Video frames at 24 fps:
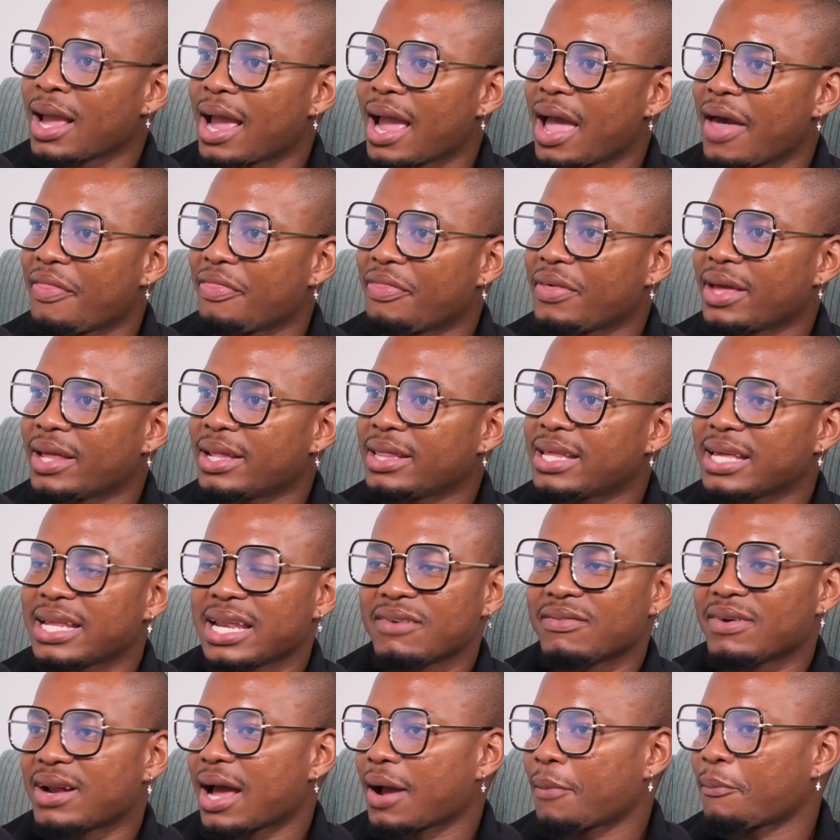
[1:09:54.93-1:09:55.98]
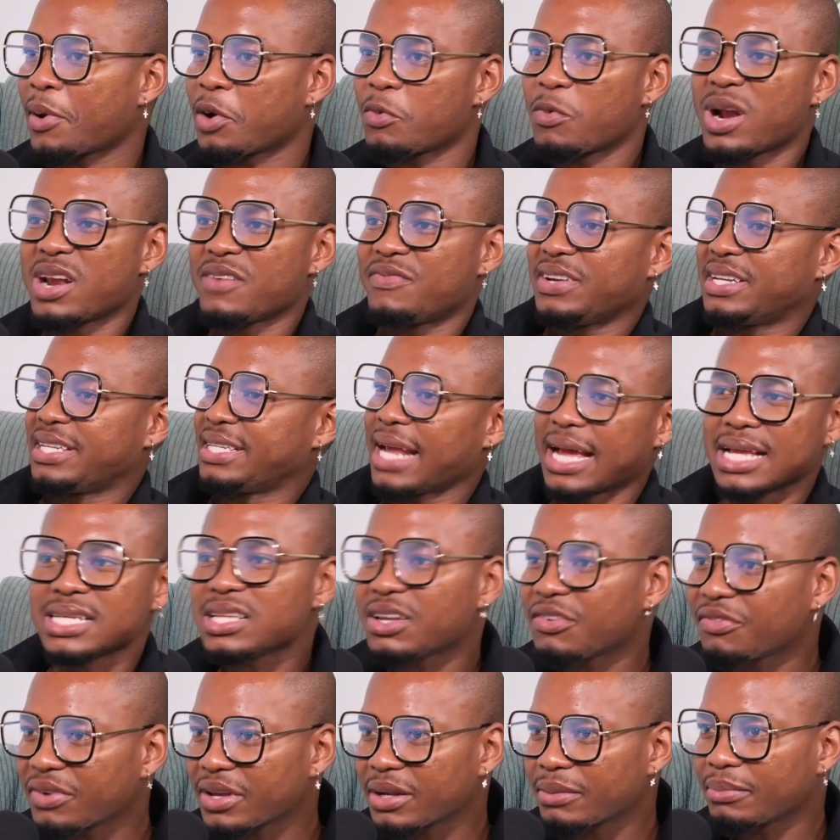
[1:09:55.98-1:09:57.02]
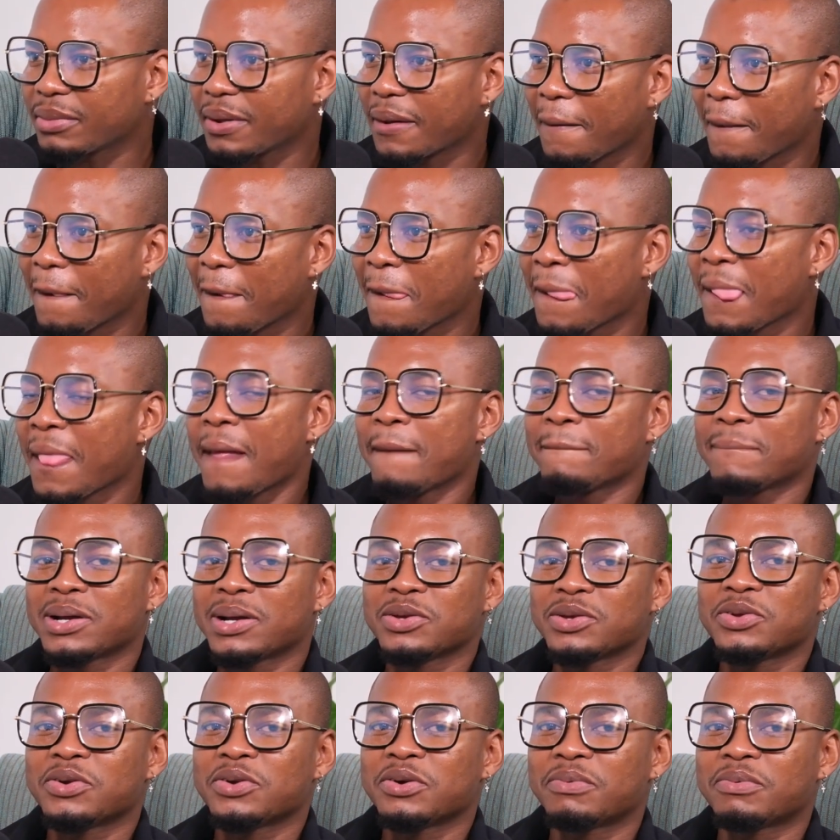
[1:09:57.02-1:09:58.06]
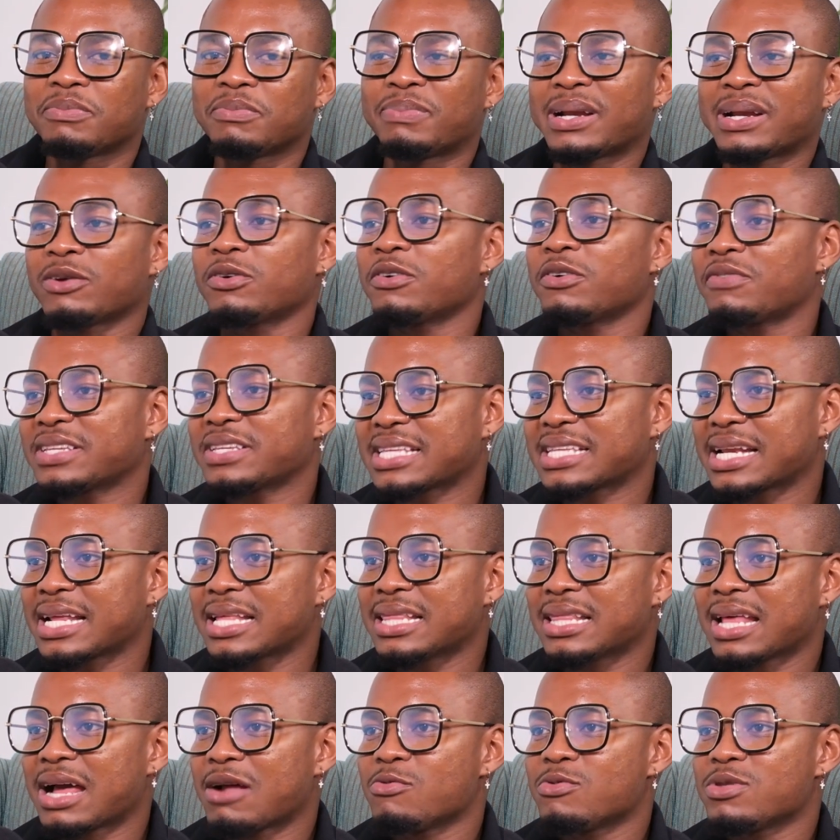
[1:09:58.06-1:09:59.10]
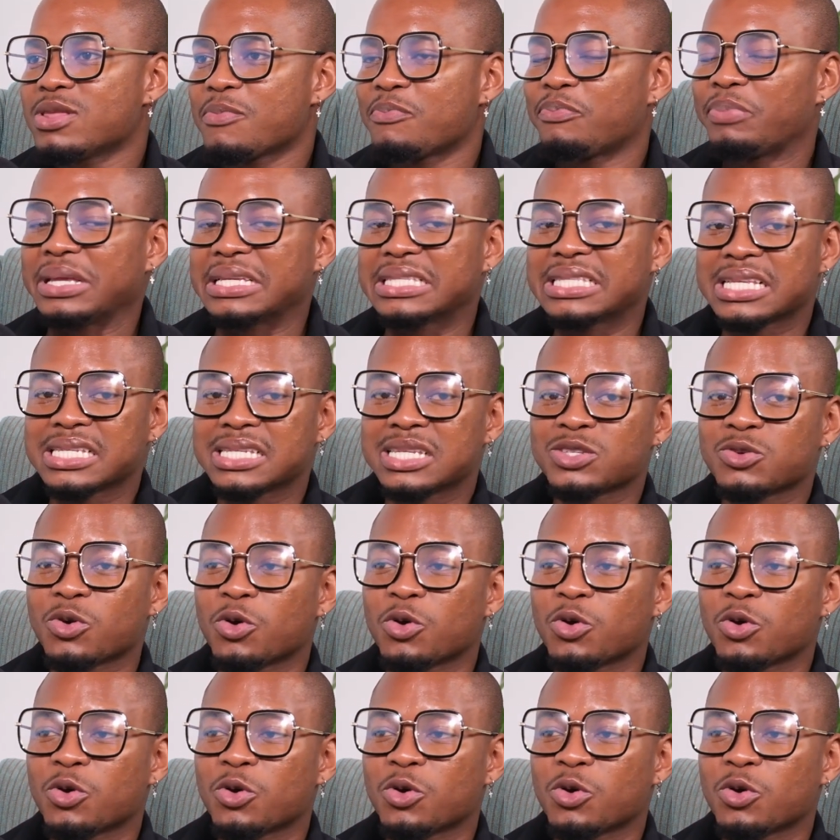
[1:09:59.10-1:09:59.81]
And then they never like, but what if it doesn't fit me? But but all of a sudden now the business is